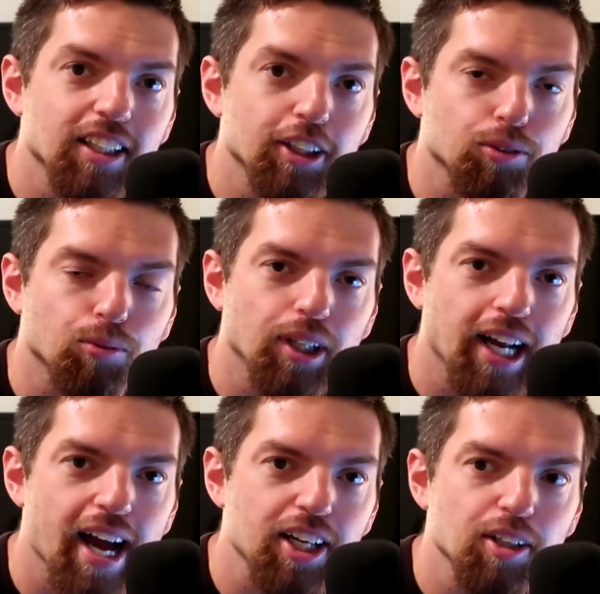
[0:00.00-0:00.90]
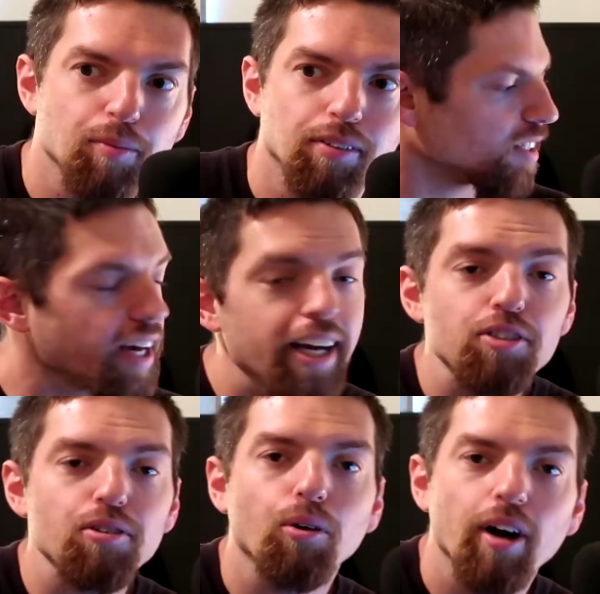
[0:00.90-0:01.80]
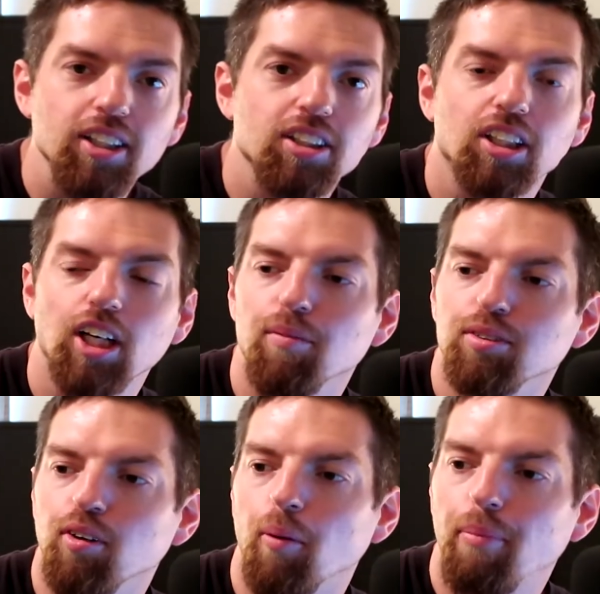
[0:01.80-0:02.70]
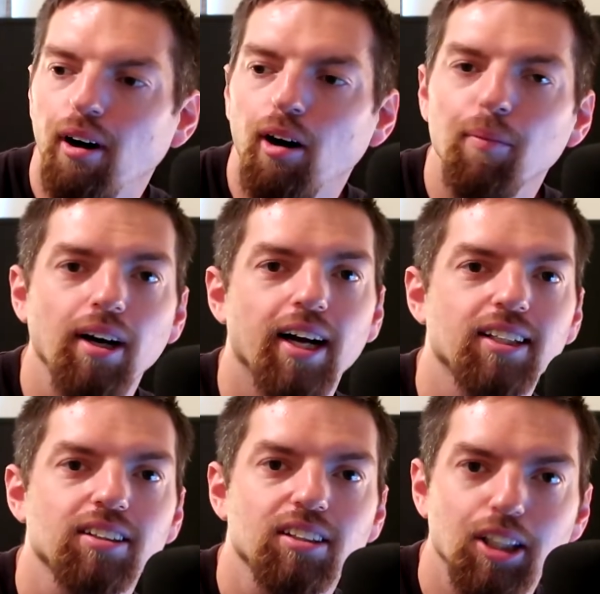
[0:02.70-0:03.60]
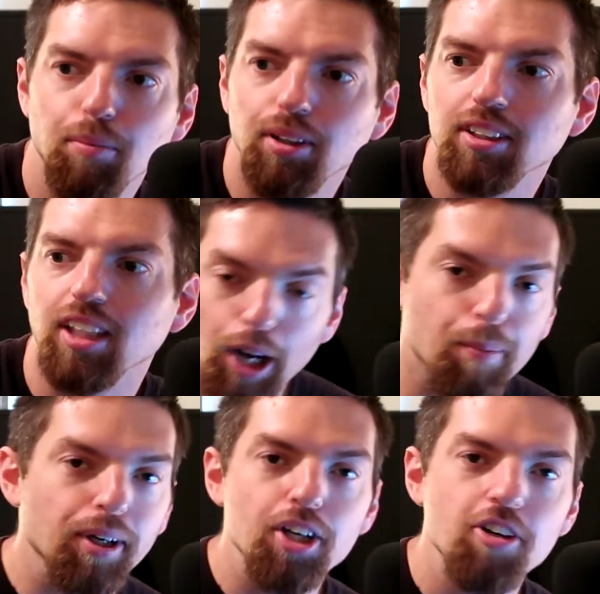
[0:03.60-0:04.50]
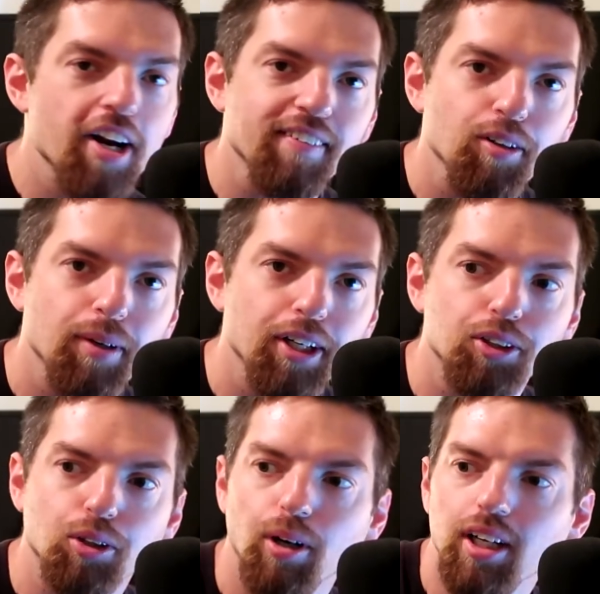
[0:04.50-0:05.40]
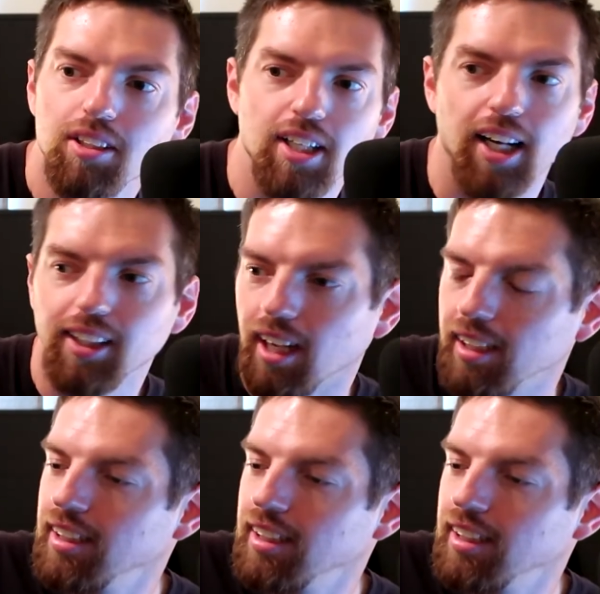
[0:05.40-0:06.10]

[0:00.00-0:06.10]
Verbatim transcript: this reaction. Today's request comes from Palma and Sleepless. I appreciate everybody's requests, and